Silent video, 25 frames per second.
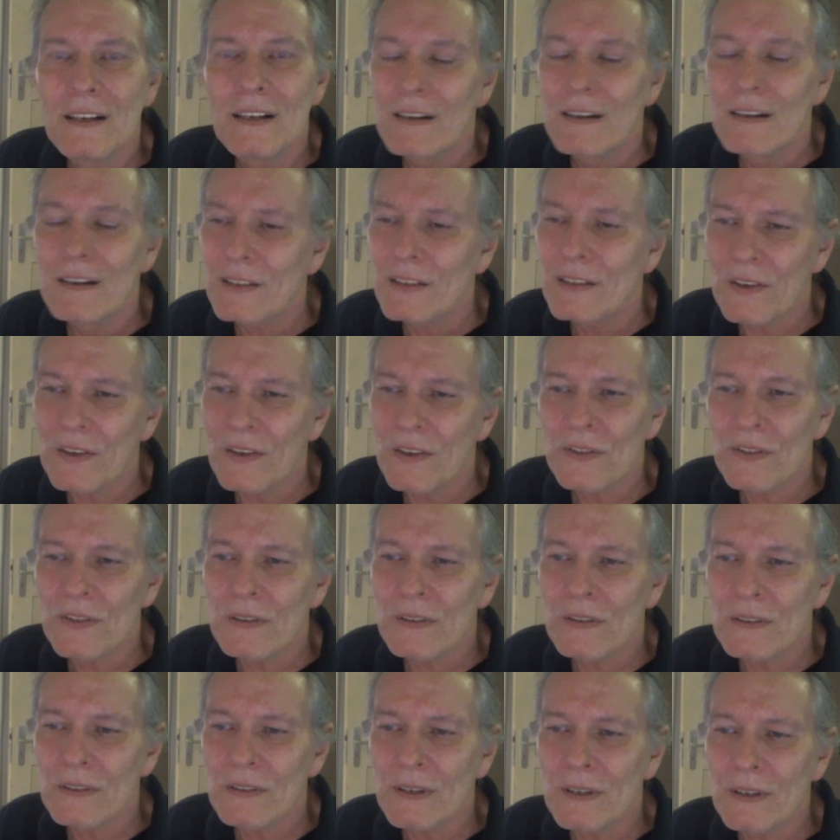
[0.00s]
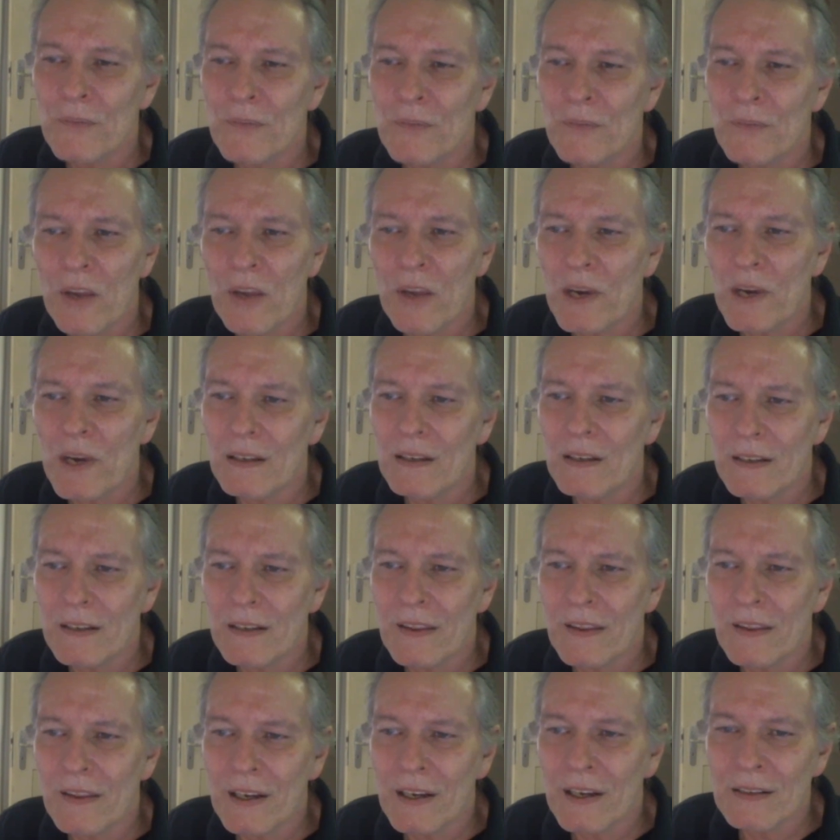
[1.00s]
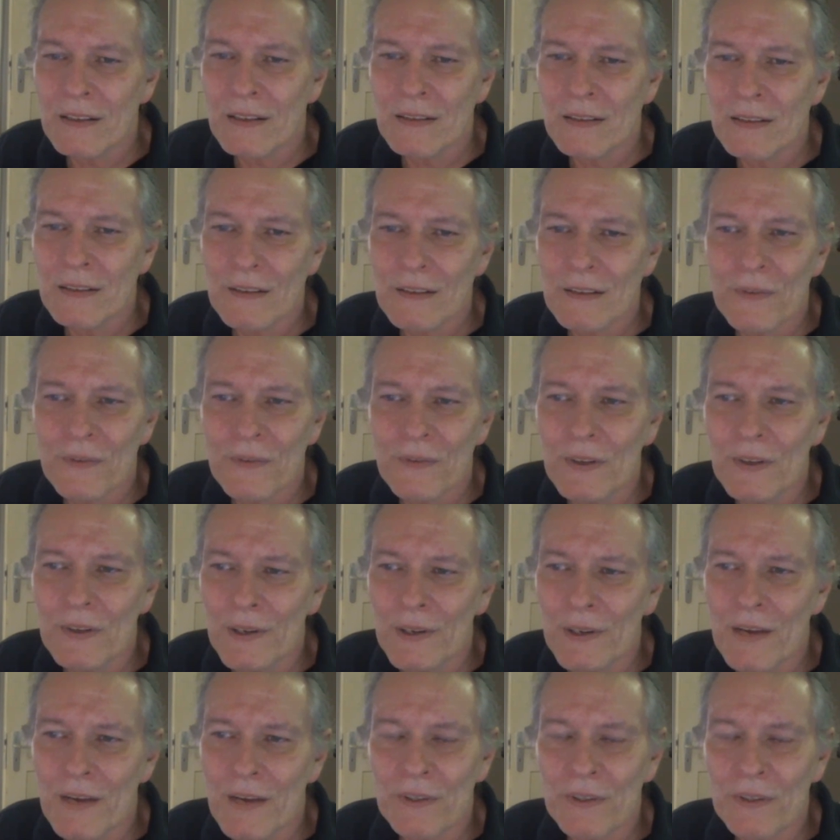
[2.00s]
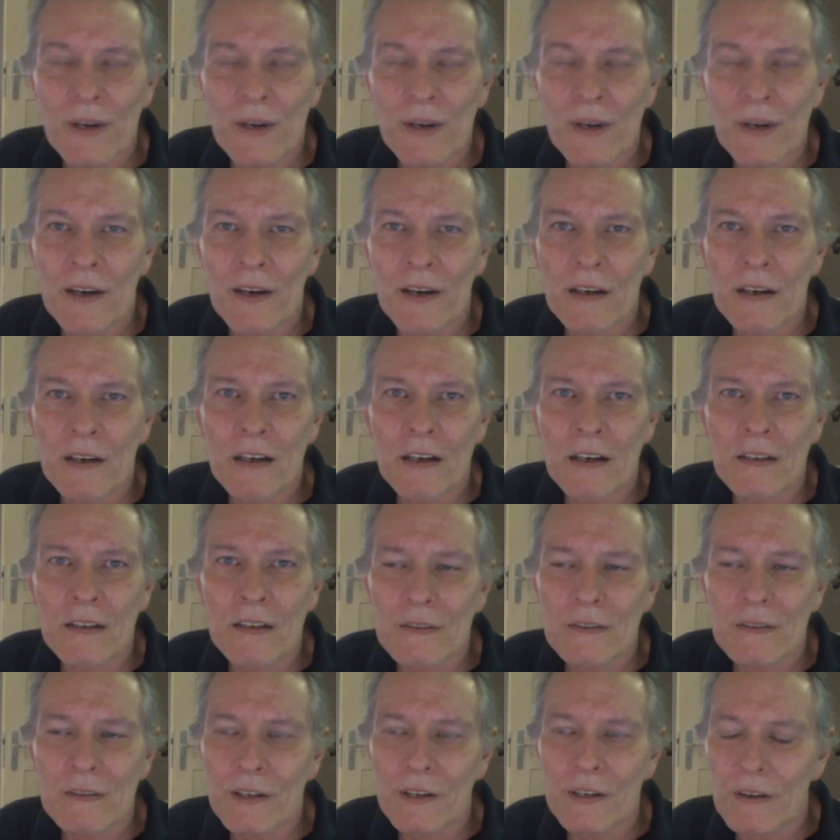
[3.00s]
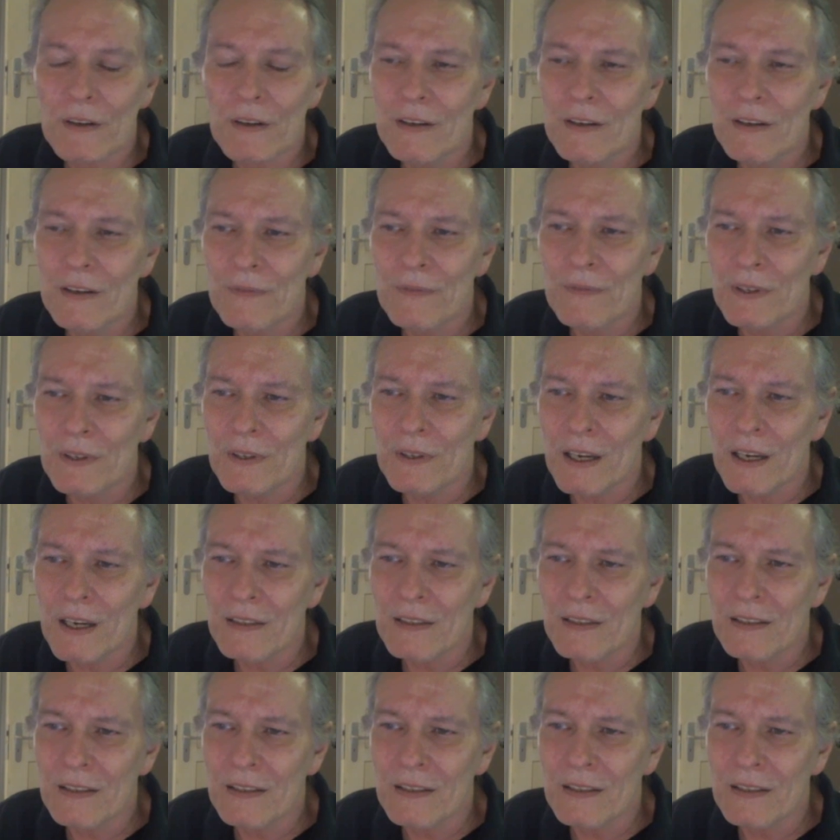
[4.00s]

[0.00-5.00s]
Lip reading: There's also a PayPal link there if you don't have a credit card, or if you're not